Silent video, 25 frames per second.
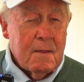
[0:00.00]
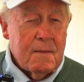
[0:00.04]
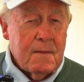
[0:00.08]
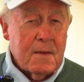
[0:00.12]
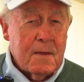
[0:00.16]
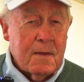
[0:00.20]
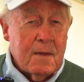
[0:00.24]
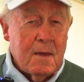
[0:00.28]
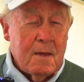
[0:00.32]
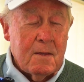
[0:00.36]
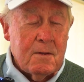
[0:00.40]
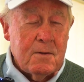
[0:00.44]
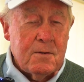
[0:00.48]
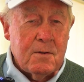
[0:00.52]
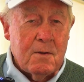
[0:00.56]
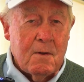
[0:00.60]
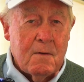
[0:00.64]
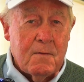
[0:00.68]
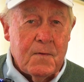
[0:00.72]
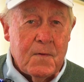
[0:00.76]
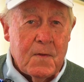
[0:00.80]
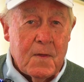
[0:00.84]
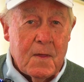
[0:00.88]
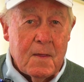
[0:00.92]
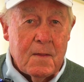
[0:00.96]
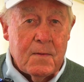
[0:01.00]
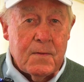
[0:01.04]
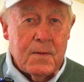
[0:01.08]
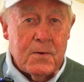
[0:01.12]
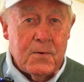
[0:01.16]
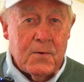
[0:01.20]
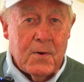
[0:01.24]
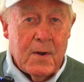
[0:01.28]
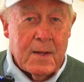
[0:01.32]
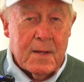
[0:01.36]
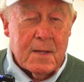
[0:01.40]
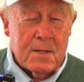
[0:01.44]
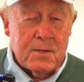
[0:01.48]
the coach of the
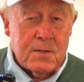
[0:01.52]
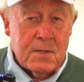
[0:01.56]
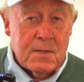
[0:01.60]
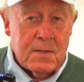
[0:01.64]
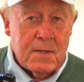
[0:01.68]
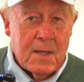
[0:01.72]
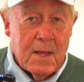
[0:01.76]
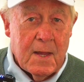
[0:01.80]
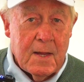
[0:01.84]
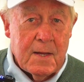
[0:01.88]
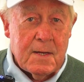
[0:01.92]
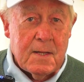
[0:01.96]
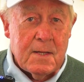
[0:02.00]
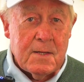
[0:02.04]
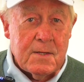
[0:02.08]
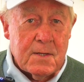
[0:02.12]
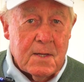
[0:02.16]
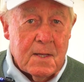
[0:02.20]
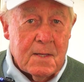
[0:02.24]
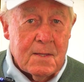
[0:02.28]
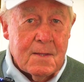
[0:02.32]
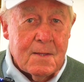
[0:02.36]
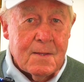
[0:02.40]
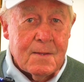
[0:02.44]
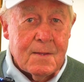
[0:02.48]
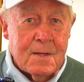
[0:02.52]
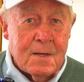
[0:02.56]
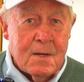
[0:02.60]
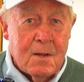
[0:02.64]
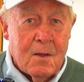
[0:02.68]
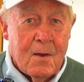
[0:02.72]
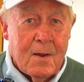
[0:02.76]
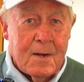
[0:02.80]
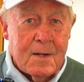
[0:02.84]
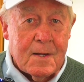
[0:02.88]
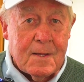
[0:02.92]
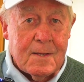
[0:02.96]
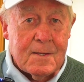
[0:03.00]
Dragons in the 80s and the
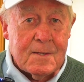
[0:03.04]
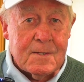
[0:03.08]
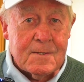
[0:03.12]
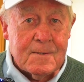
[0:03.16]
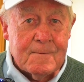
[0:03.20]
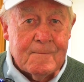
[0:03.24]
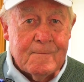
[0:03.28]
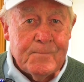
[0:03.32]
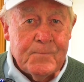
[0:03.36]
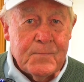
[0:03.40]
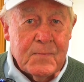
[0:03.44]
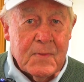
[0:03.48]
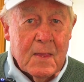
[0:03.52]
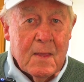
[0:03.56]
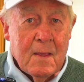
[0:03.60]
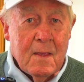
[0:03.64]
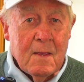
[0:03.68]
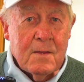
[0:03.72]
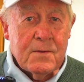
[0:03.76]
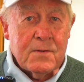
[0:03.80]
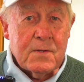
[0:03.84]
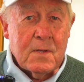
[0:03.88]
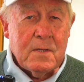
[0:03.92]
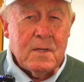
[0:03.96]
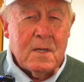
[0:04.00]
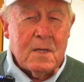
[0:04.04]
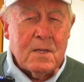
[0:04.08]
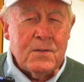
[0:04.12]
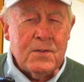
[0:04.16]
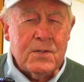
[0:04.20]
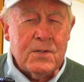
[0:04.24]
90s. So you can